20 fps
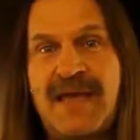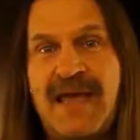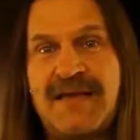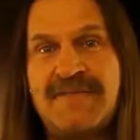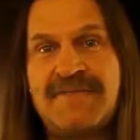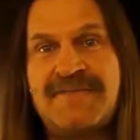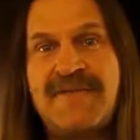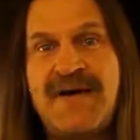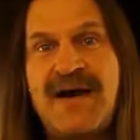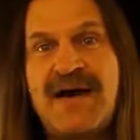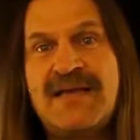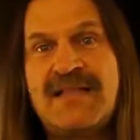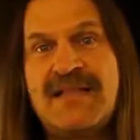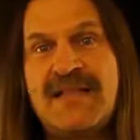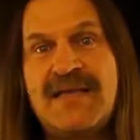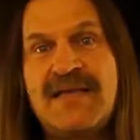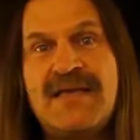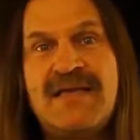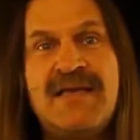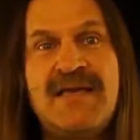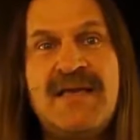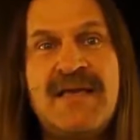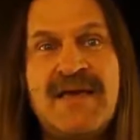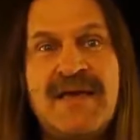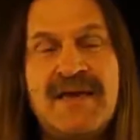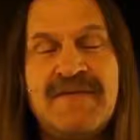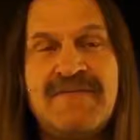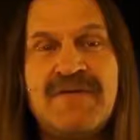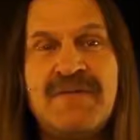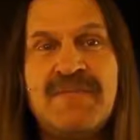And finally,
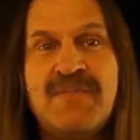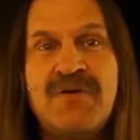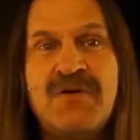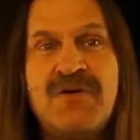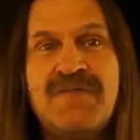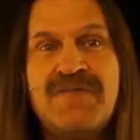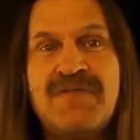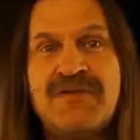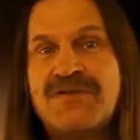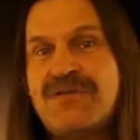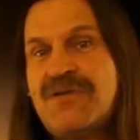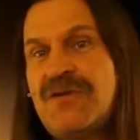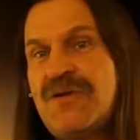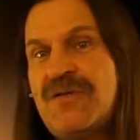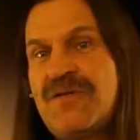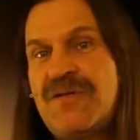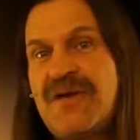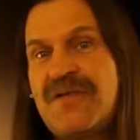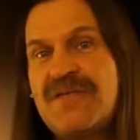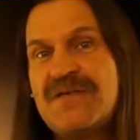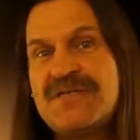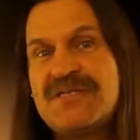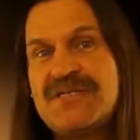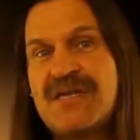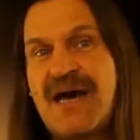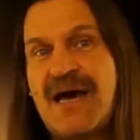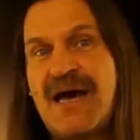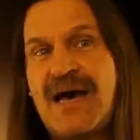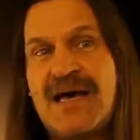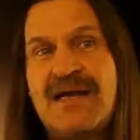if we move the 2 to the other
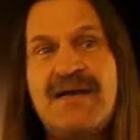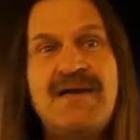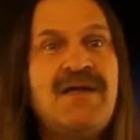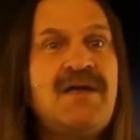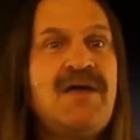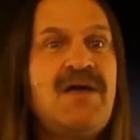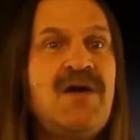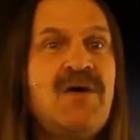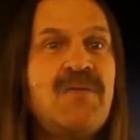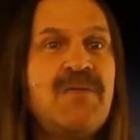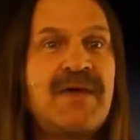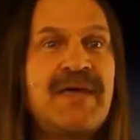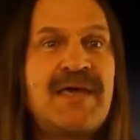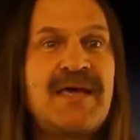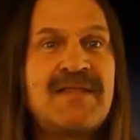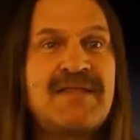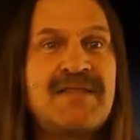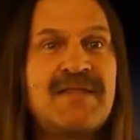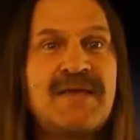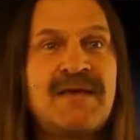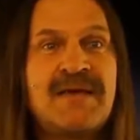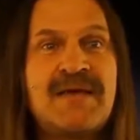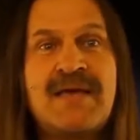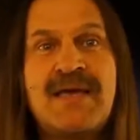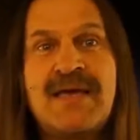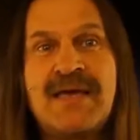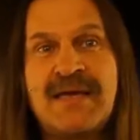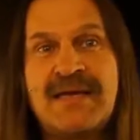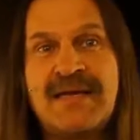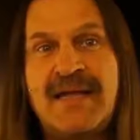side, we get the
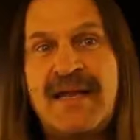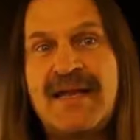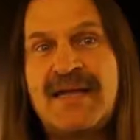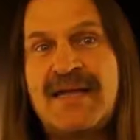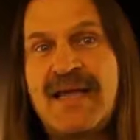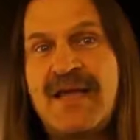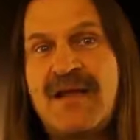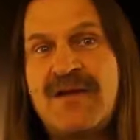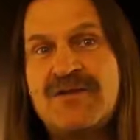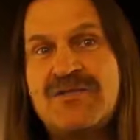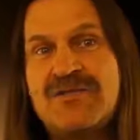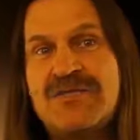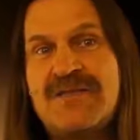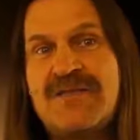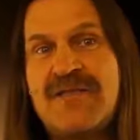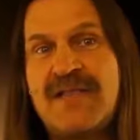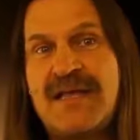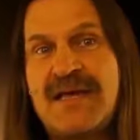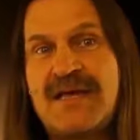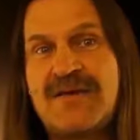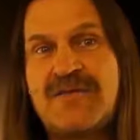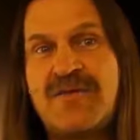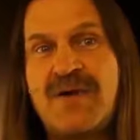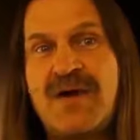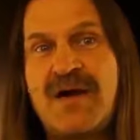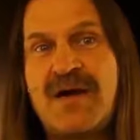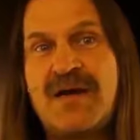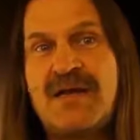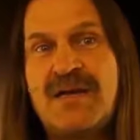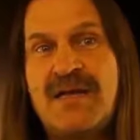kinetic energy of the
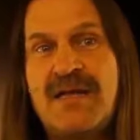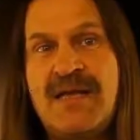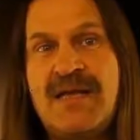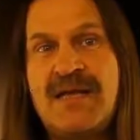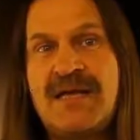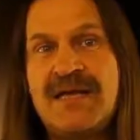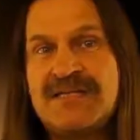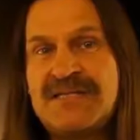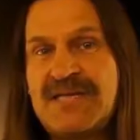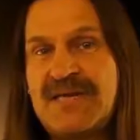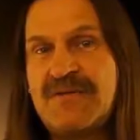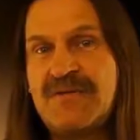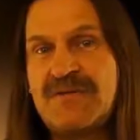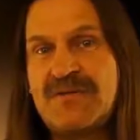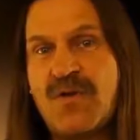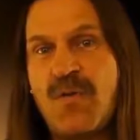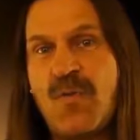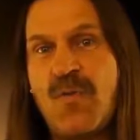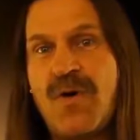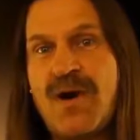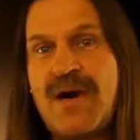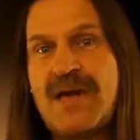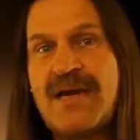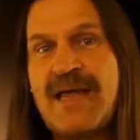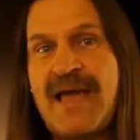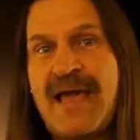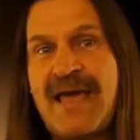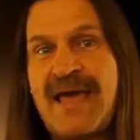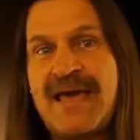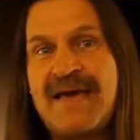electron is equal to
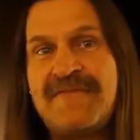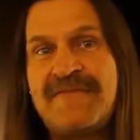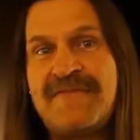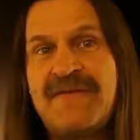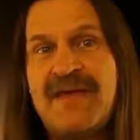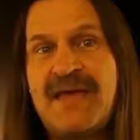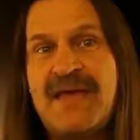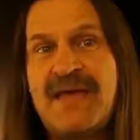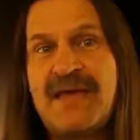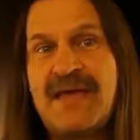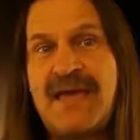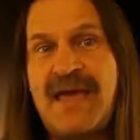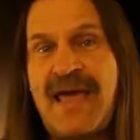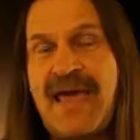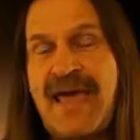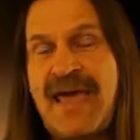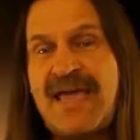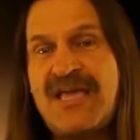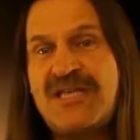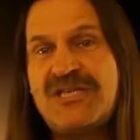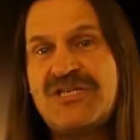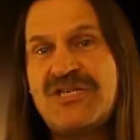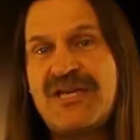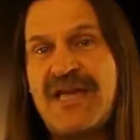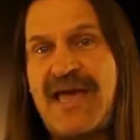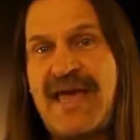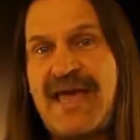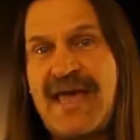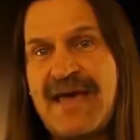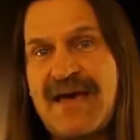1/2
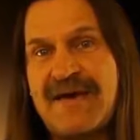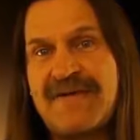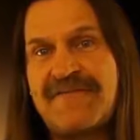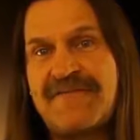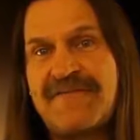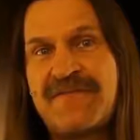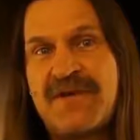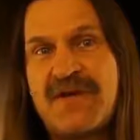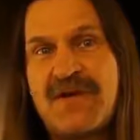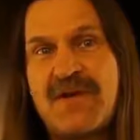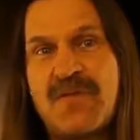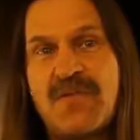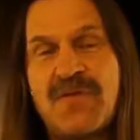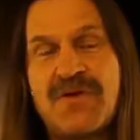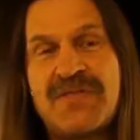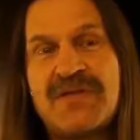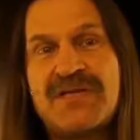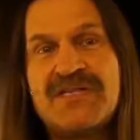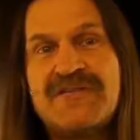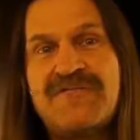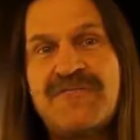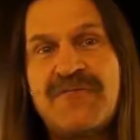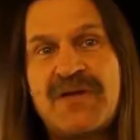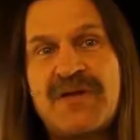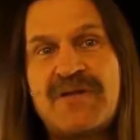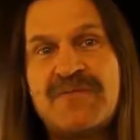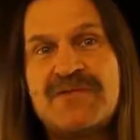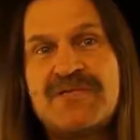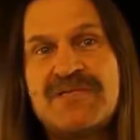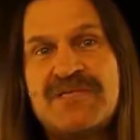hf, where this
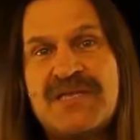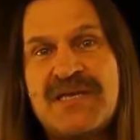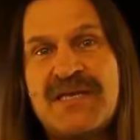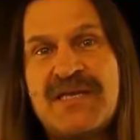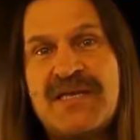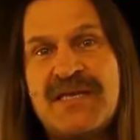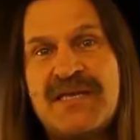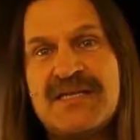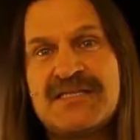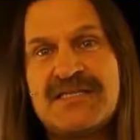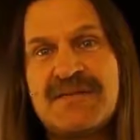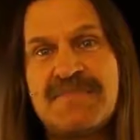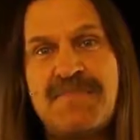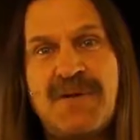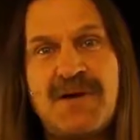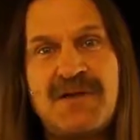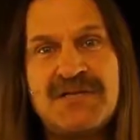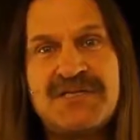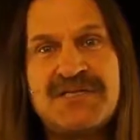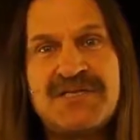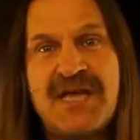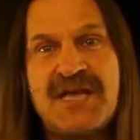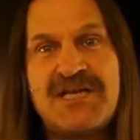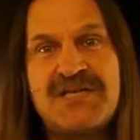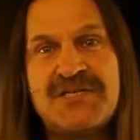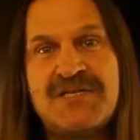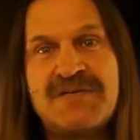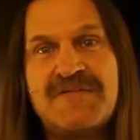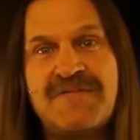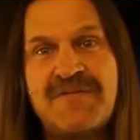frequency is the
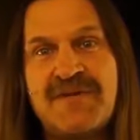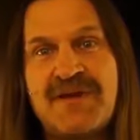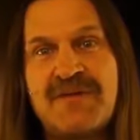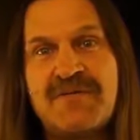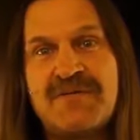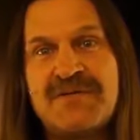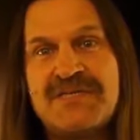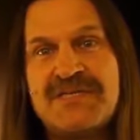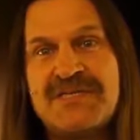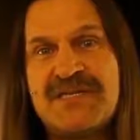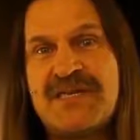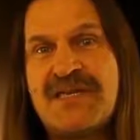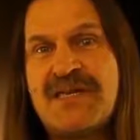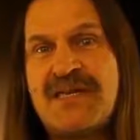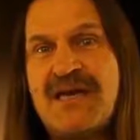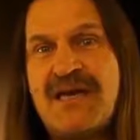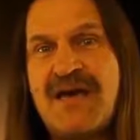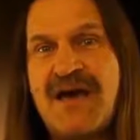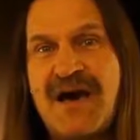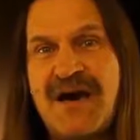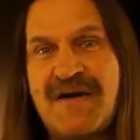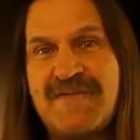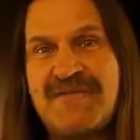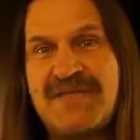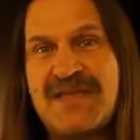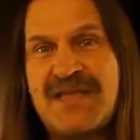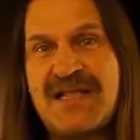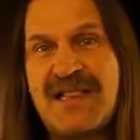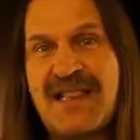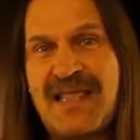pulsation frequency of
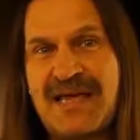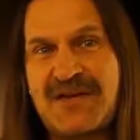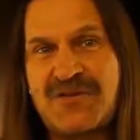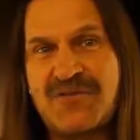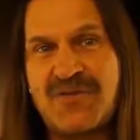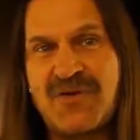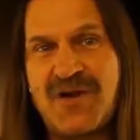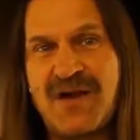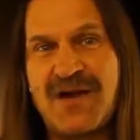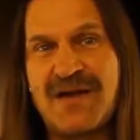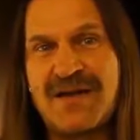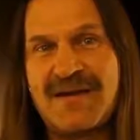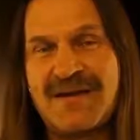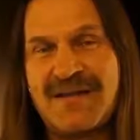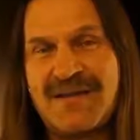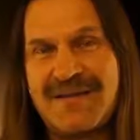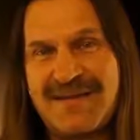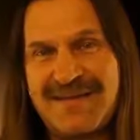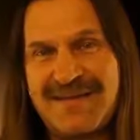the electron.